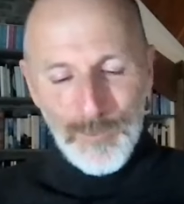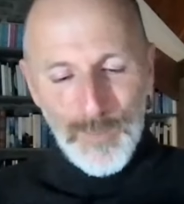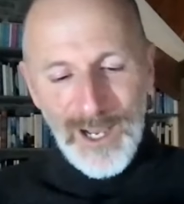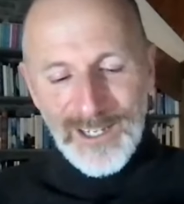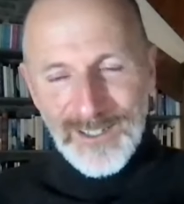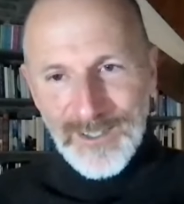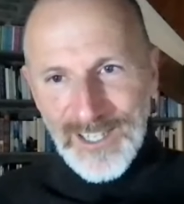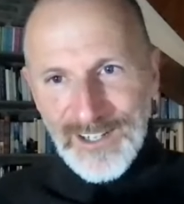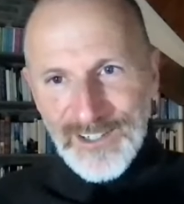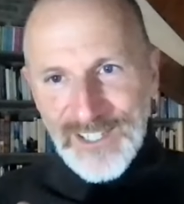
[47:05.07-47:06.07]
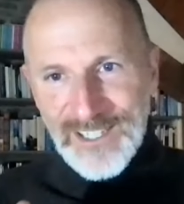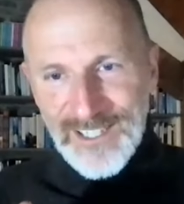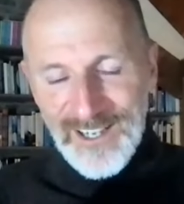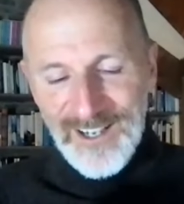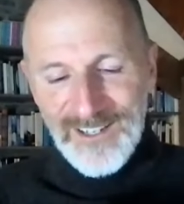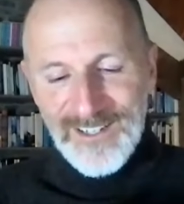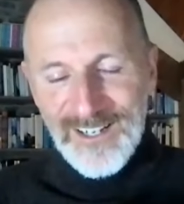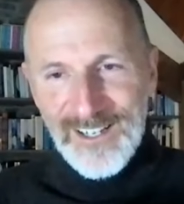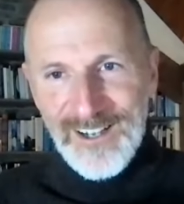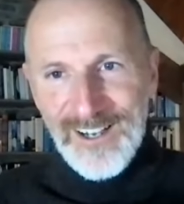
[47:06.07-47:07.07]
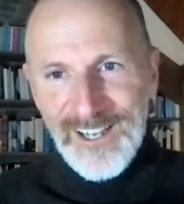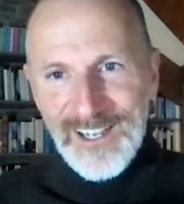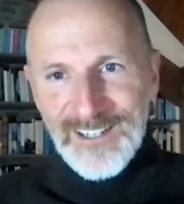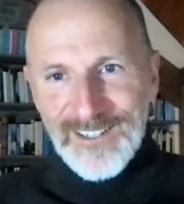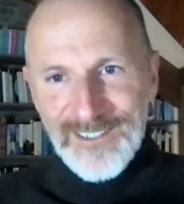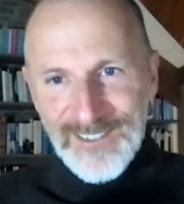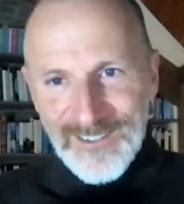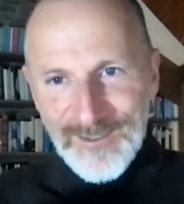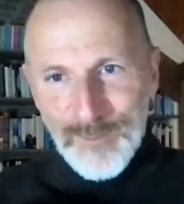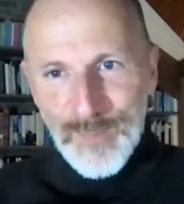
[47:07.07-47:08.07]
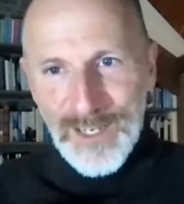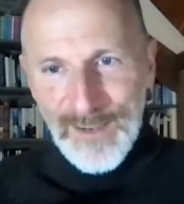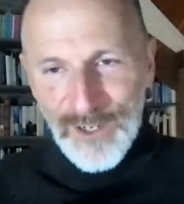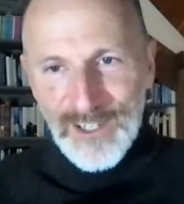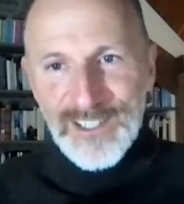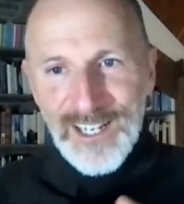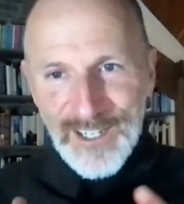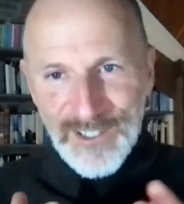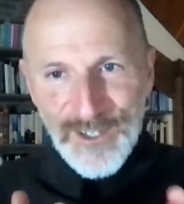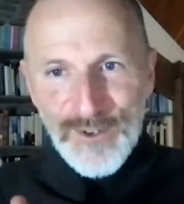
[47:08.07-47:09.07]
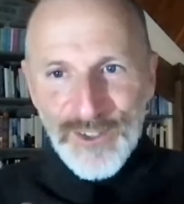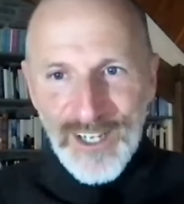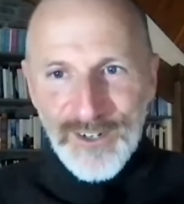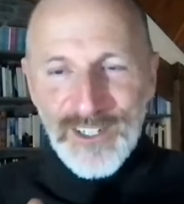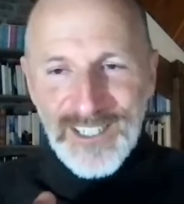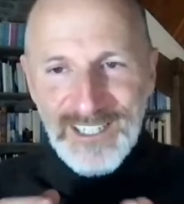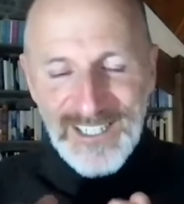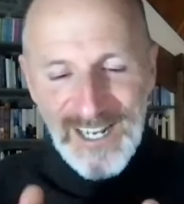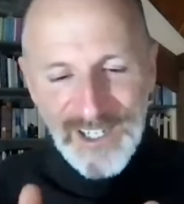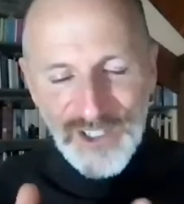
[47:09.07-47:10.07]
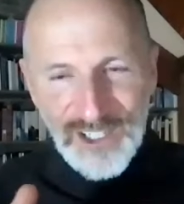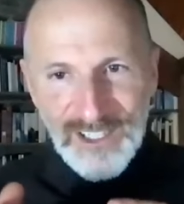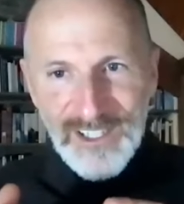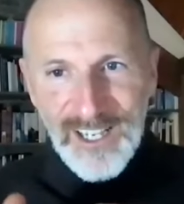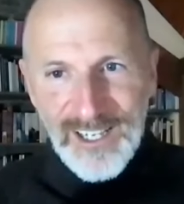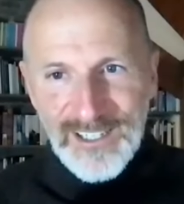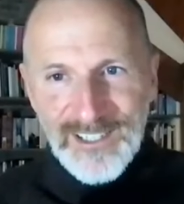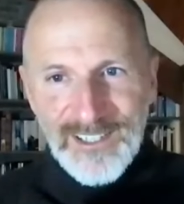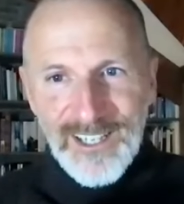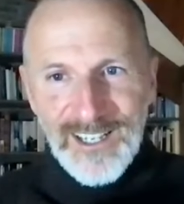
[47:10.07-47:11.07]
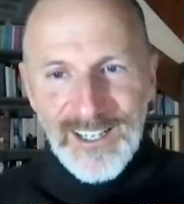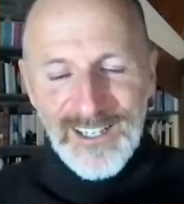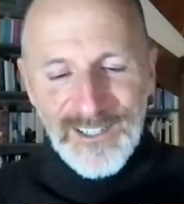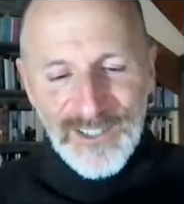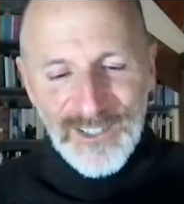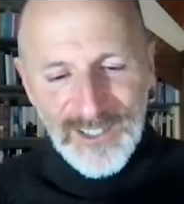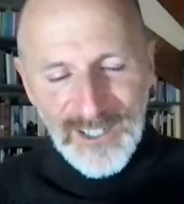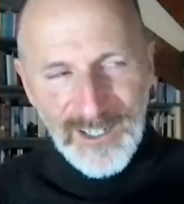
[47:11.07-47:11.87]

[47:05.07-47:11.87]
But there's this underlying benevolence and, as you say, Chris, intelligence that is that is